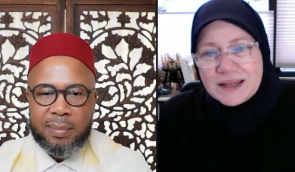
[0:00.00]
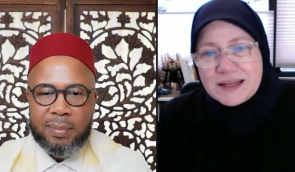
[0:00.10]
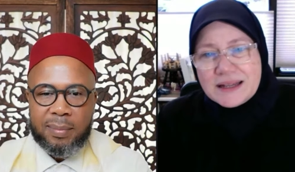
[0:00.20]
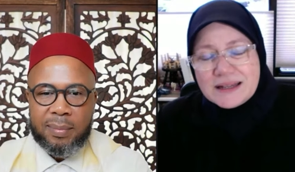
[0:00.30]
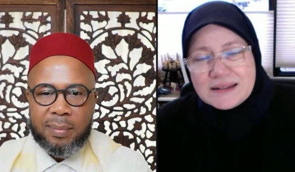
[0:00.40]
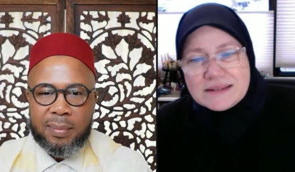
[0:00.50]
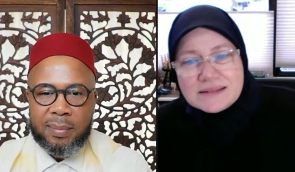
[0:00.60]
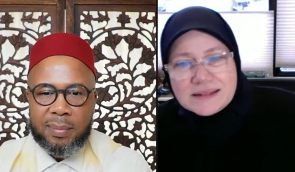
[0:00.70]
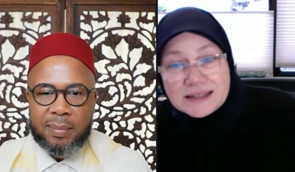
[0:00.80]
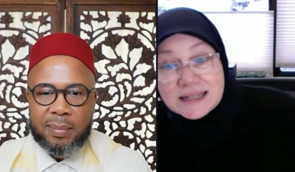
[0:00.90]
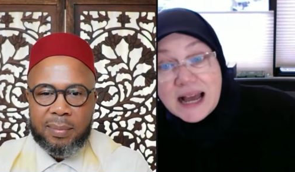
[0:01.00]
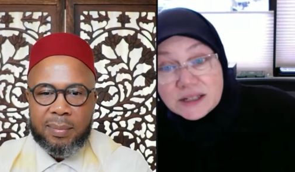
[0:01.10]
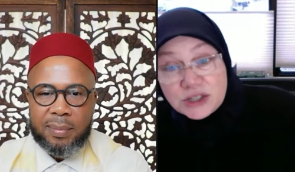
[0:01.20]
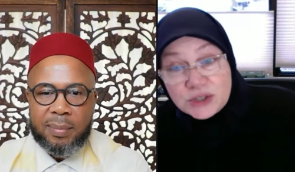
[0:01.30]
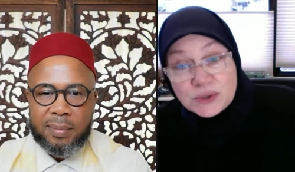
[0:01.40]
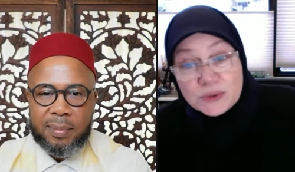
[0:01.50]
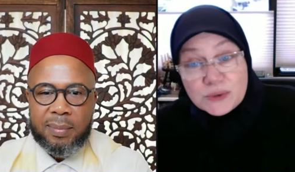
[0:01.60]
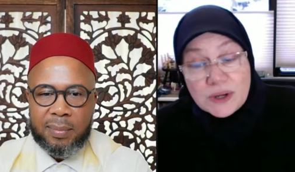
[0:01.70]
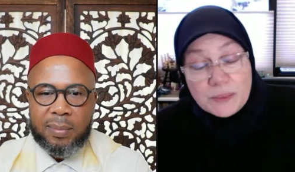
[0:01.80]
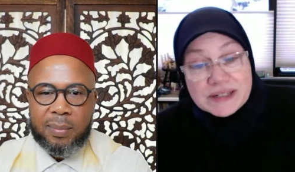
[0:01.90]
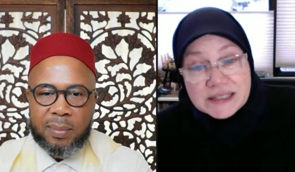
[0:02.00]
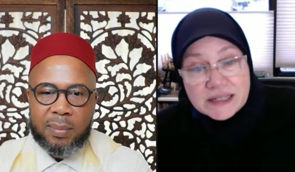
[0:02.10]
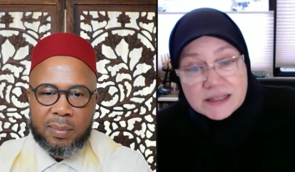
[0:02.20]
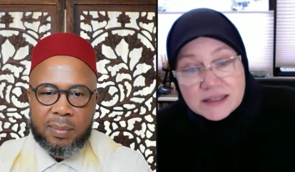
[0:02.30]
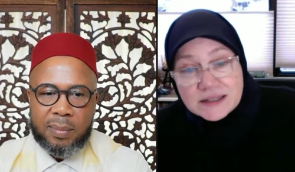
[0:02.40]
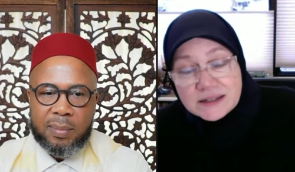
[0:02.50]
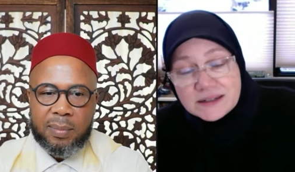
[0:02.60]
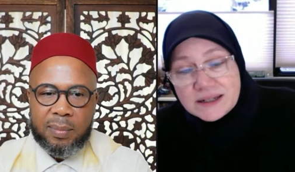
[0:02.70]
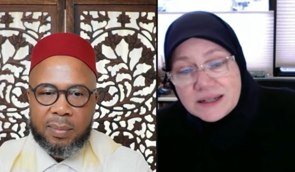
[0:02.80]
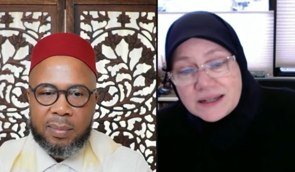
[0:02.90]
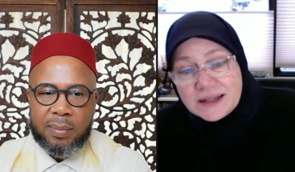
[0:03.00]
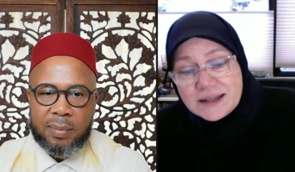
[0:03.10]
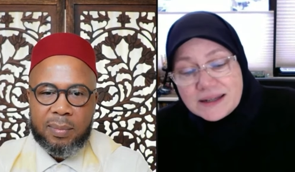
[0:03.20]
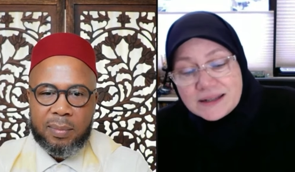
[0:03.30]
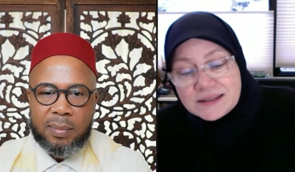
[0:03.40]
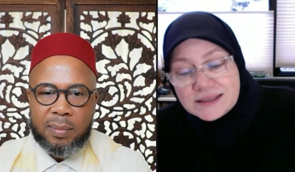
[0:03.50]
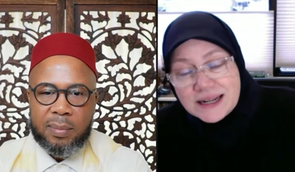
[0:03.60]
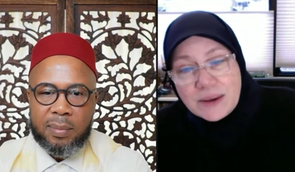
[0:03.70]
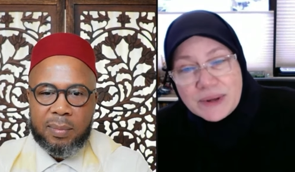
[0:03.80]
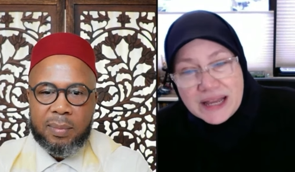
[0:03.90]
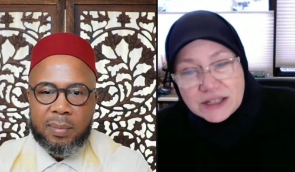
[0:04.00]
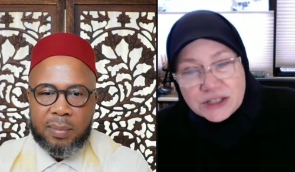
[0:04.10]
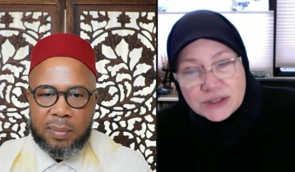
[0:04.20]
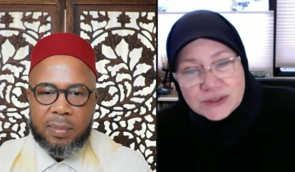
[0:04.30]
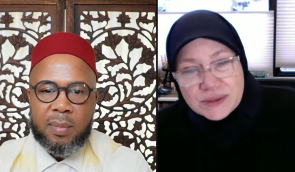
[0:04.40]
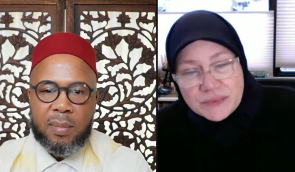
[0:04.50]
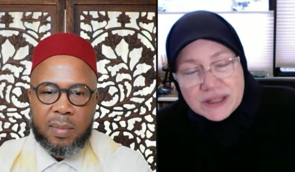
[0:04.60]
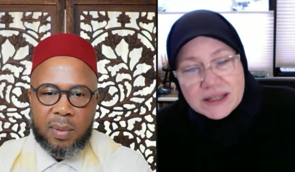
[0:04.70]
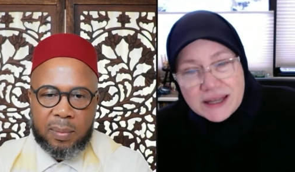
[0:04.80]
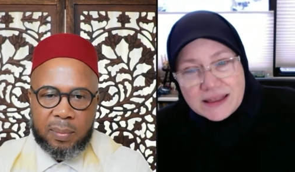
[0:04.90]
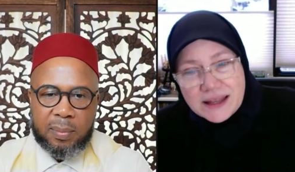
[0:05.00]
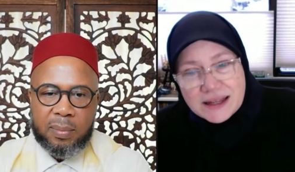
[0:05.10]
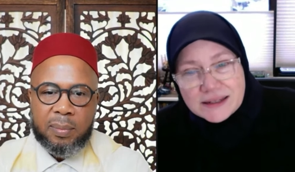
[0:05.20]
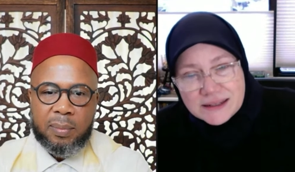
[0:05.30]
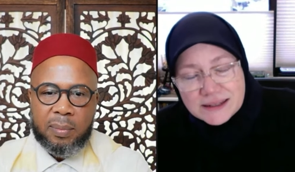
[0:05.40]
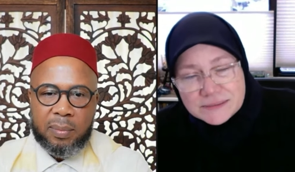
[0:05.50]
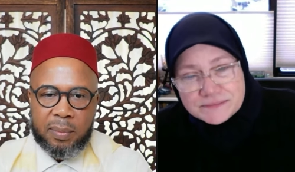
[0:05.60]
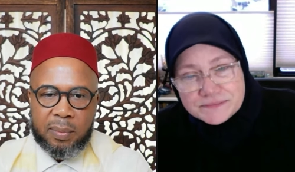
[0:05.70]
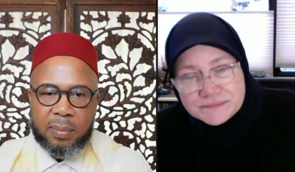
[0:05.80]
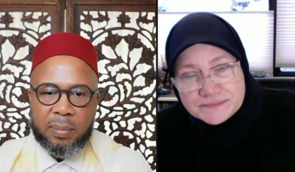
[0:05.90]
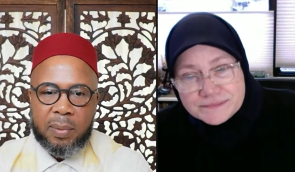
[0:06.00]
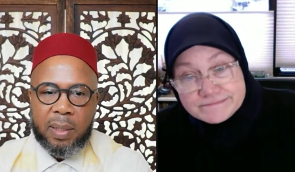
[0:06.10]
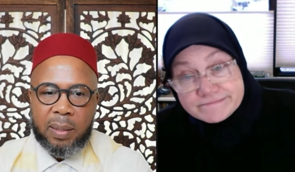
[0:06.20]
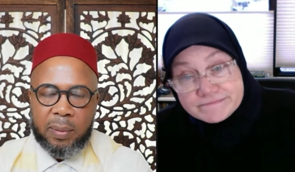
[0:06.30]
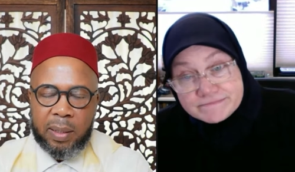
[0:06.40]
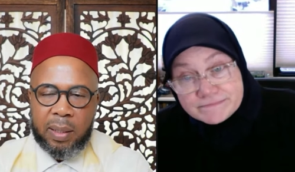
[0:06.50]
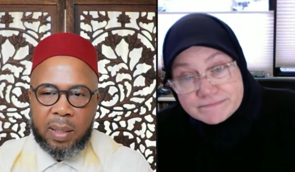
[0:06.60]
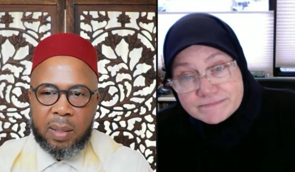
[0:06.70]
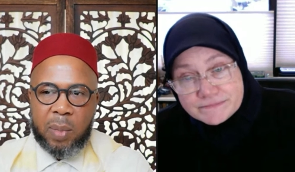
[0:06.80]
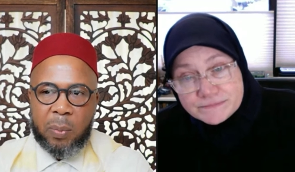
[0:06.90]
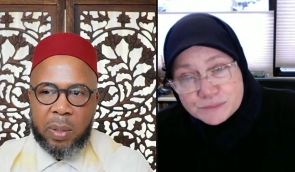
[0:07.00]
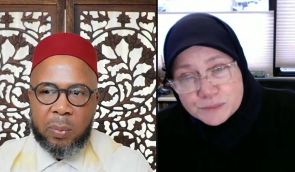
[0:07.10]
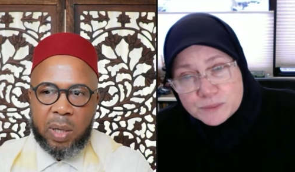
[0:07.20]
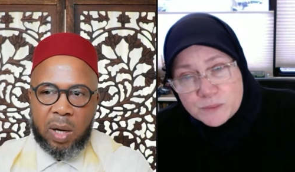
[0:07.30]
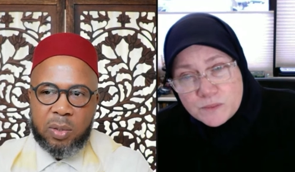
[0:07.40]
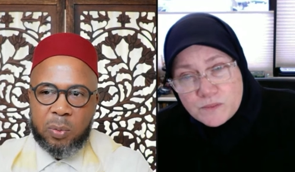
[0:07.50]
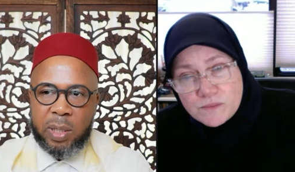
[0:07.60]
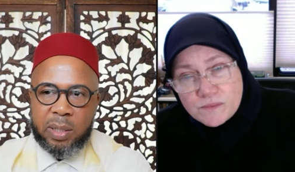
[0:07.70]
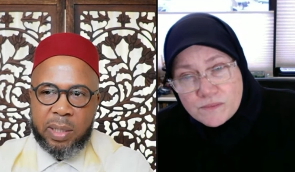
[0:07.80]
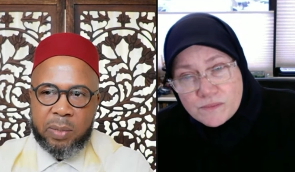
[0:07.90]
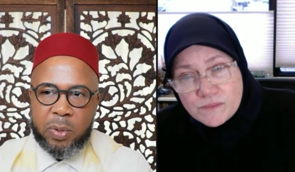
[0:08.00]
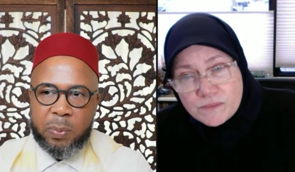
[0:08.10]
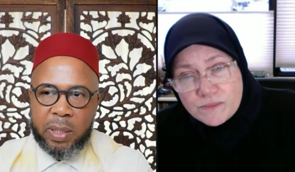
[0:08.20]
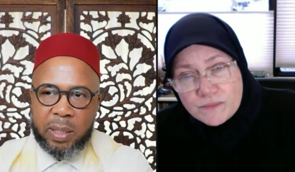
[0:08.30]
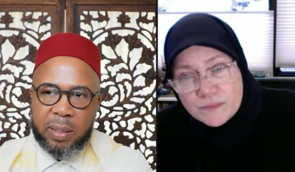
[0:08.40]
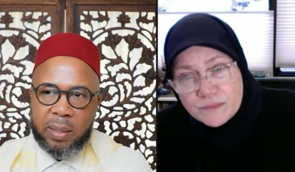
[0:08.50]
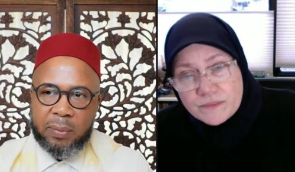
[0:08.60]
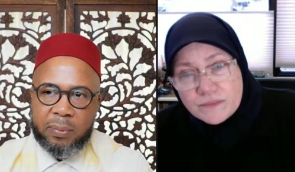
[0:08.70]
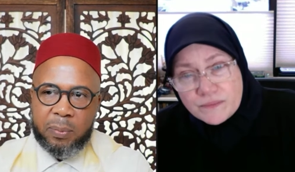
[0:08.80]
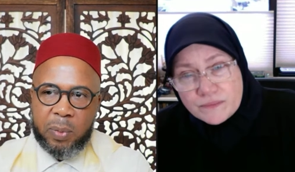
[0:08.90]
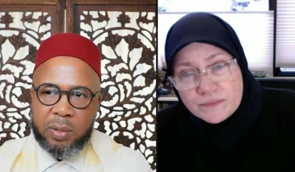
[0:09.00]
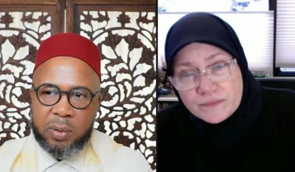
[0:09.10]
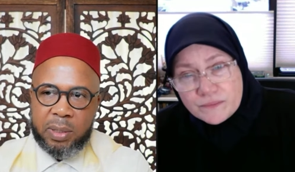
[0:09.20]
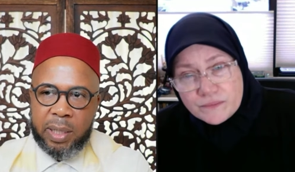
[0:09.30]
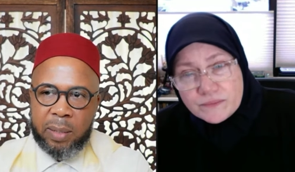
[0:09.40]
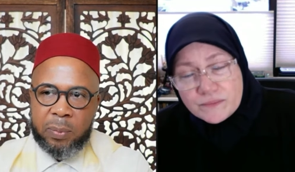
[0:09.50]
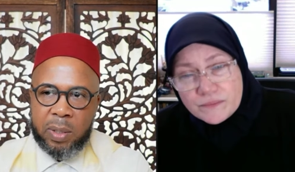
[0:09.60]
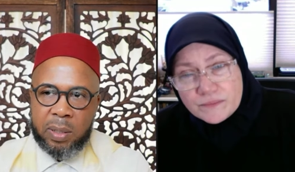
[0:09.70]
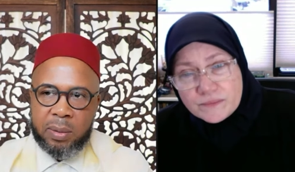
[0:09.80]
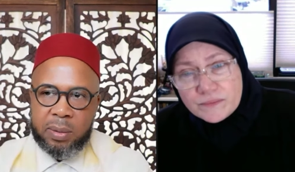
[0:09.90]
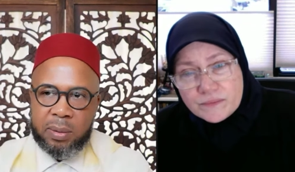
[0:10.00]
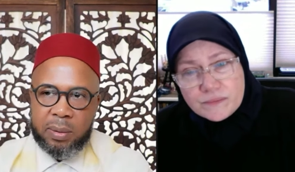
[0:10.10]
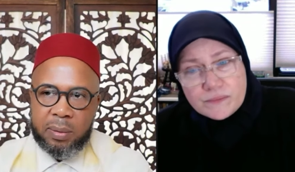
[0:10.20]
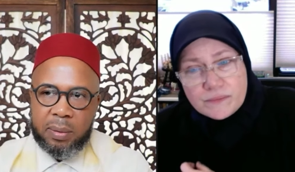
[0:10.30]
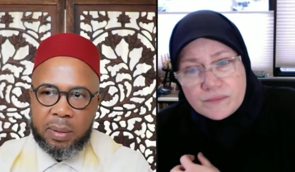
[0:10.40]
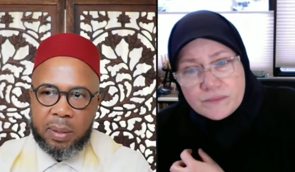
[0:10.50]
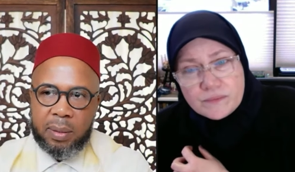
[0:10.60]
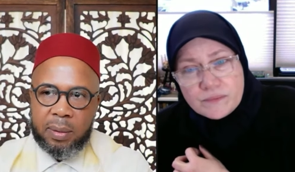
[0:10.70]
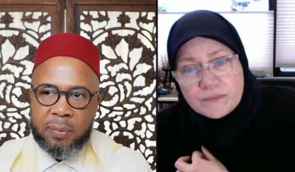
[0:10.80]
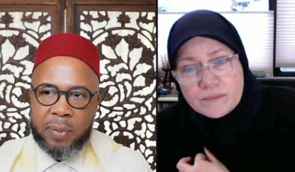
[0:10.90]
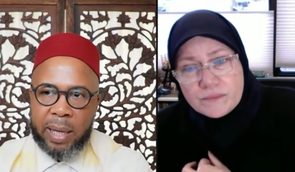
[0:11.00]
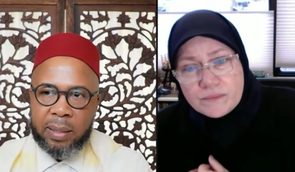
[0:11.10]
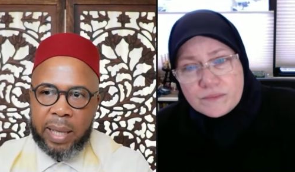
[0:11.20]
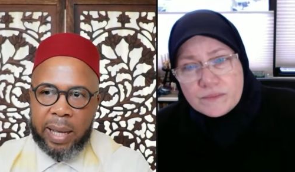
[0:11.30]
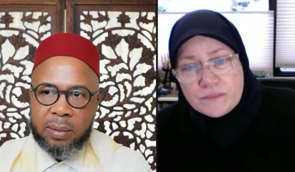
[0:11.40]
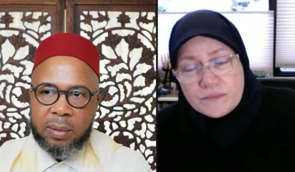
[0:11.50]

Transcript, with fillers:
Speaker 1: uh, attached to a particular denomination or something like that yeah
Speaker 2: right right well what, what also resonates with me from what you said was the fact that